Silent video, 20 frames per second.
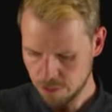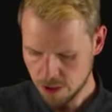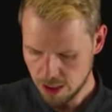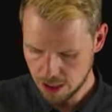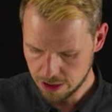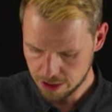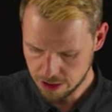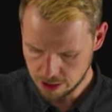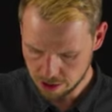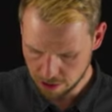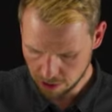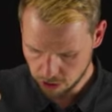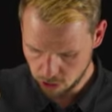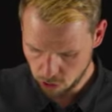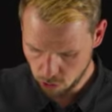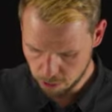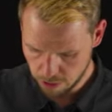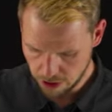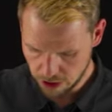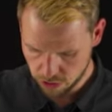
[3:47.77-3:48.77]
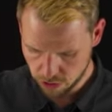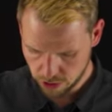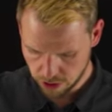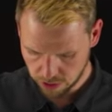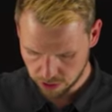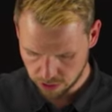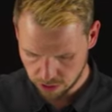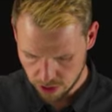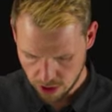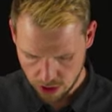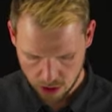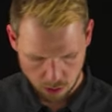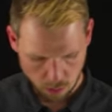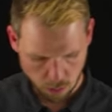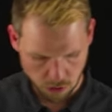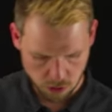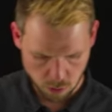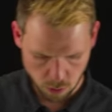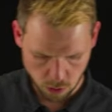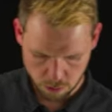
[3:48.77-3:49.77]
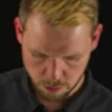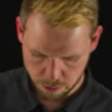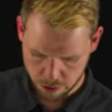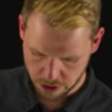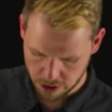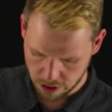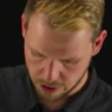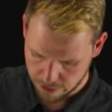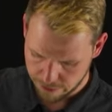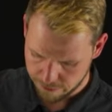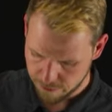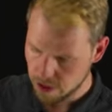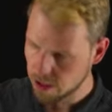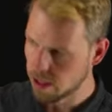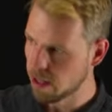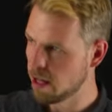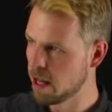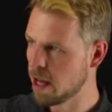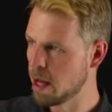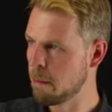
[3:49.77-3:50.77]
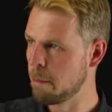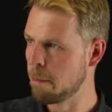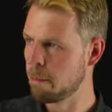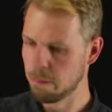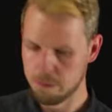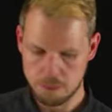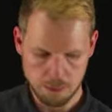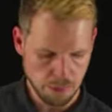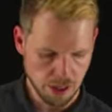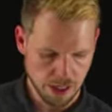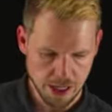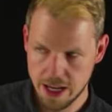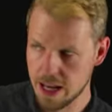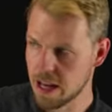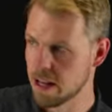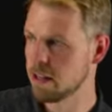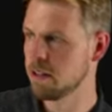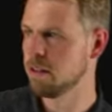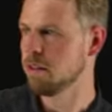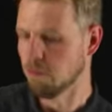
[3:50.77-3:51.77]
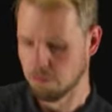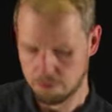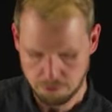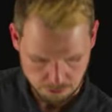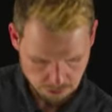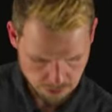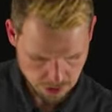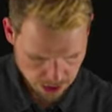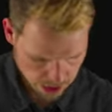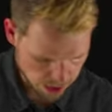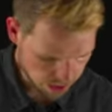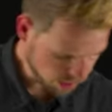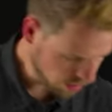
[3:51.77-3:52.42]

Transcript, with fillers: And then this Q matrix, which would be m by n in